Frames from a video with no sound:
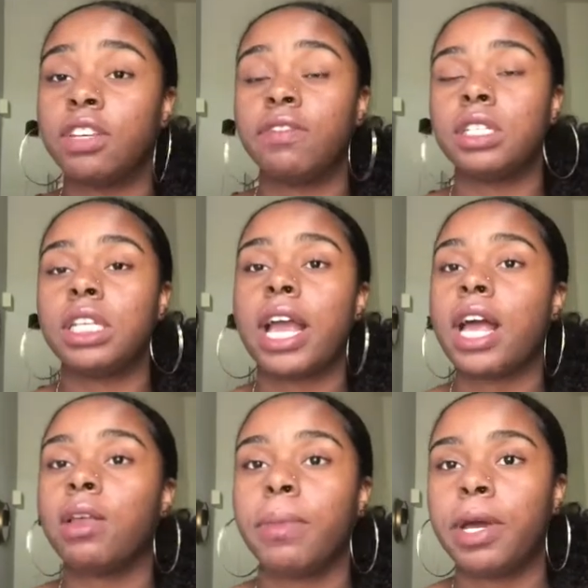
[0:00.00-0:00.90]
Livingston,
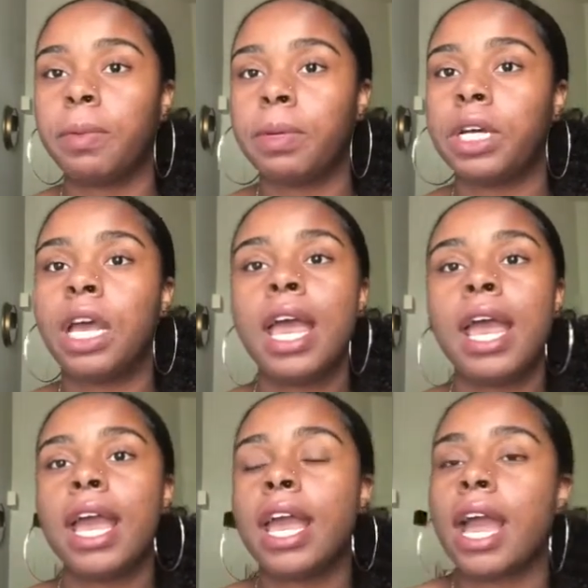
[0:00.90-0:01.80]
Alabama.
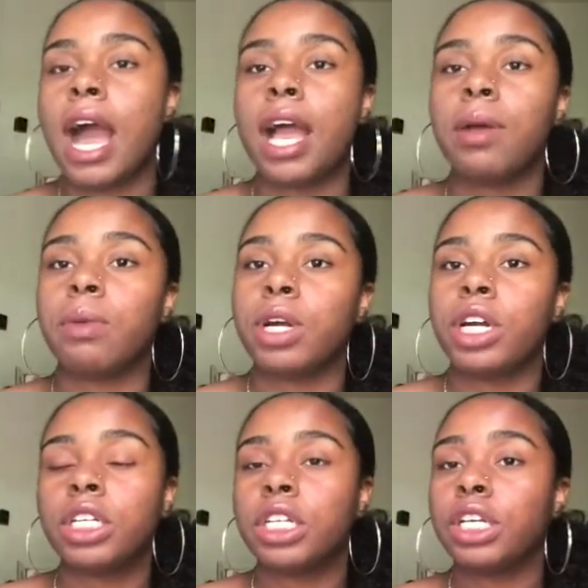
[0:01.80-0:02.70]
And I am
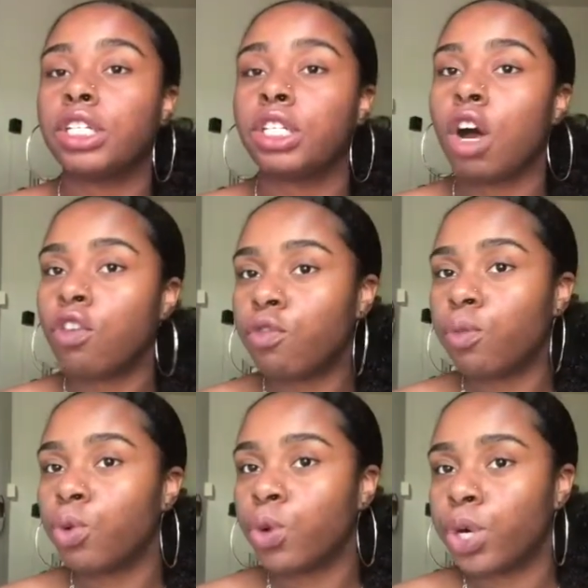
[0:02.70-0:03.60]
currently a
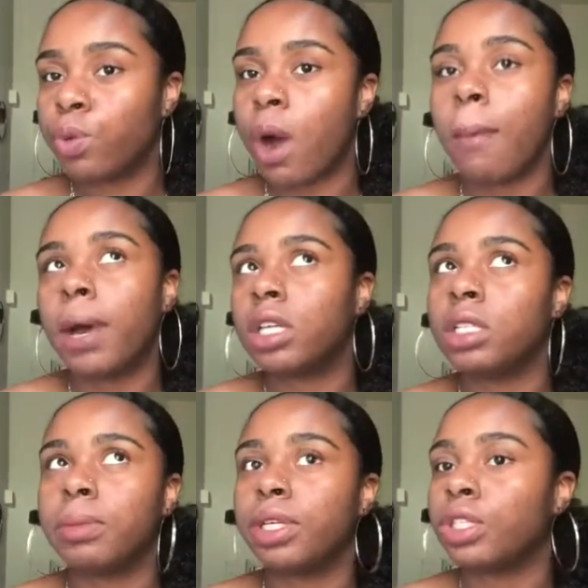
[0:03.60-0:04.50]
sophomore. Well, I'm
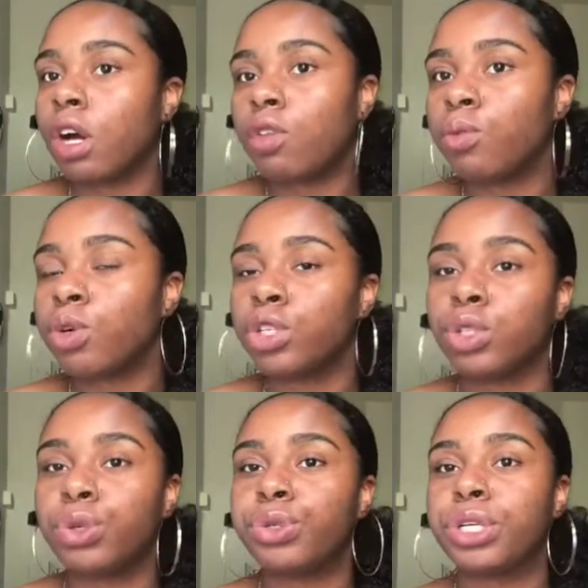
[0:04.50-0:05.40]
about to be a sophomore.
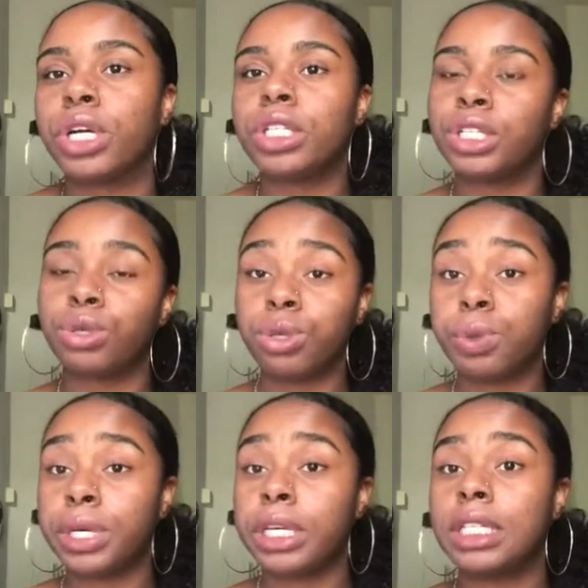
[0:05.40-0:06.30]
School starts in 3
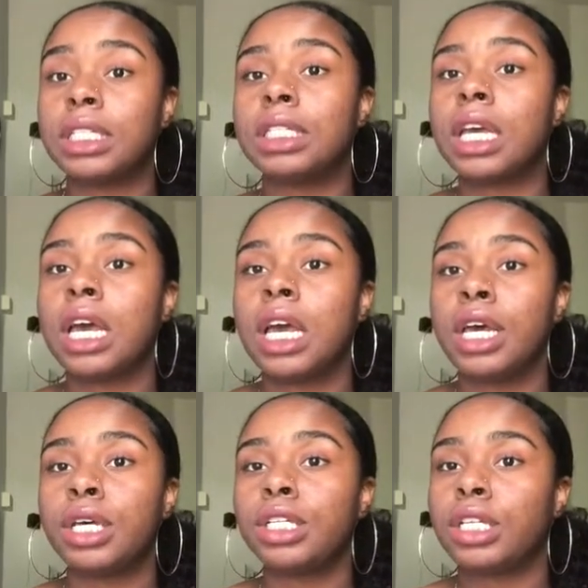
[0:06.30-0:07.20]
weeks.
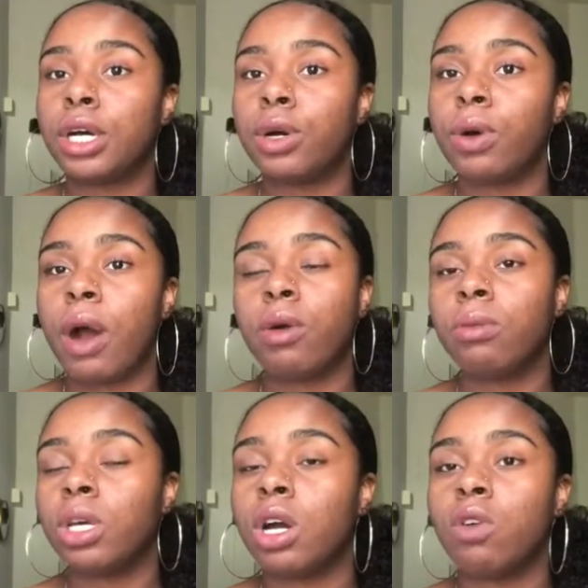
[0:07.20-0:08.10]
So I will
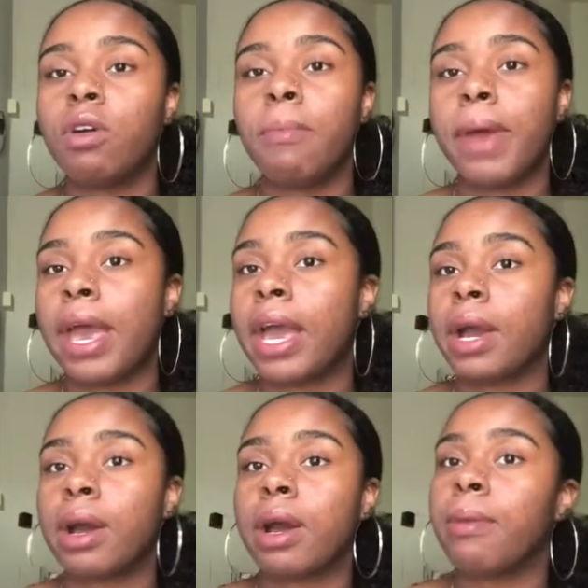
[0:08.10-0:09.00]
be going
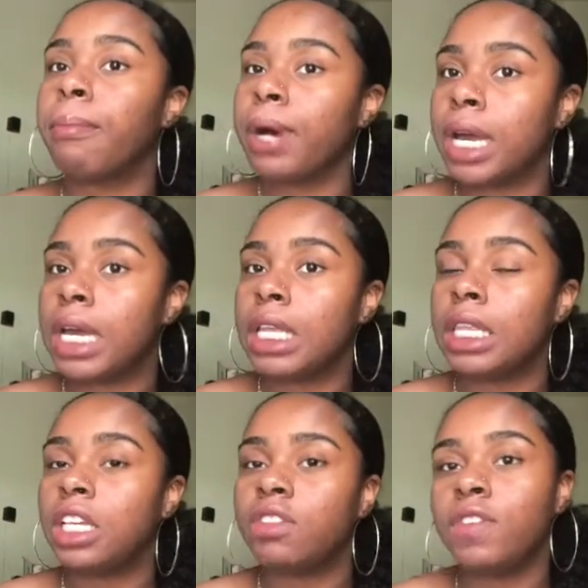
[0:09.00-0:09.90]
back. But
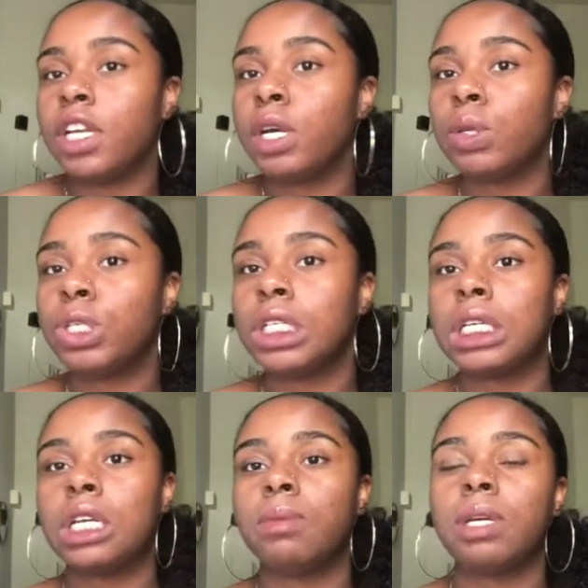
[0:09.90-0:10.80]
this video is
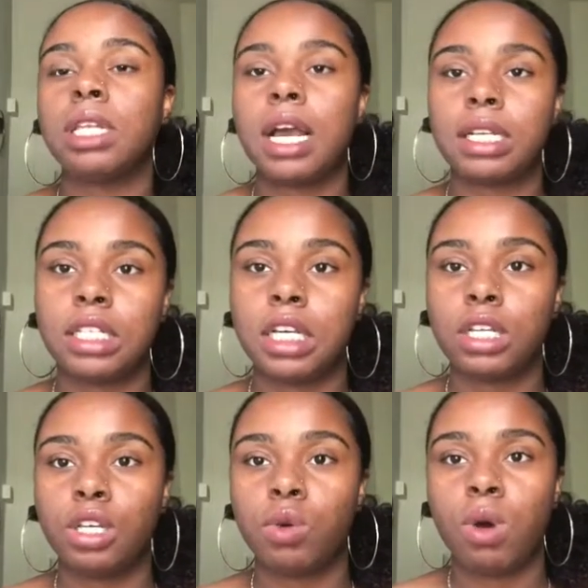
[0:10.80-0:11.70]
just going to be like
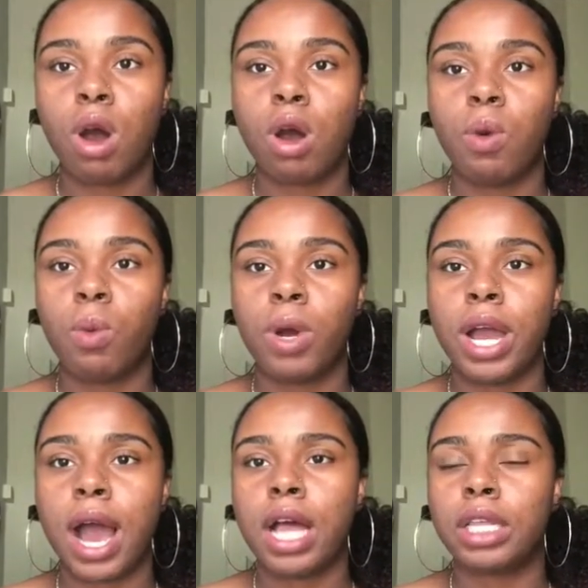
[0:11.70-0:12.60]
telling you all
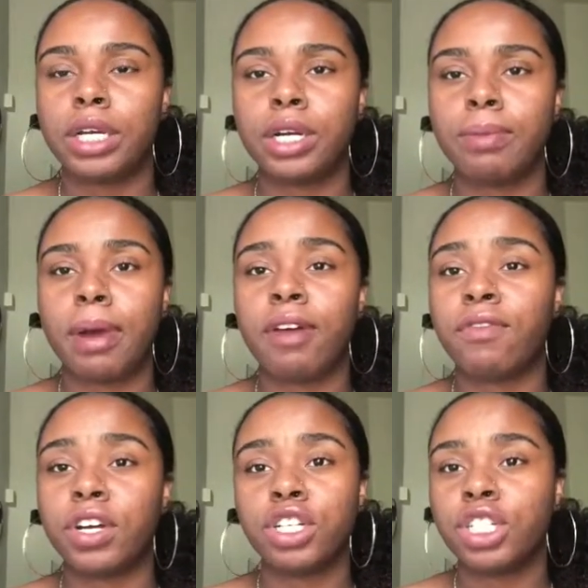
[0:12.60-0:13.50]
what I learned my
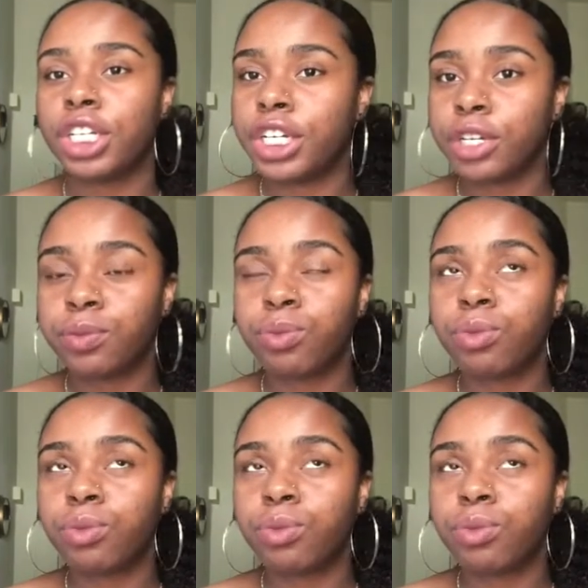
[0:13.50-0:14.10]
first year.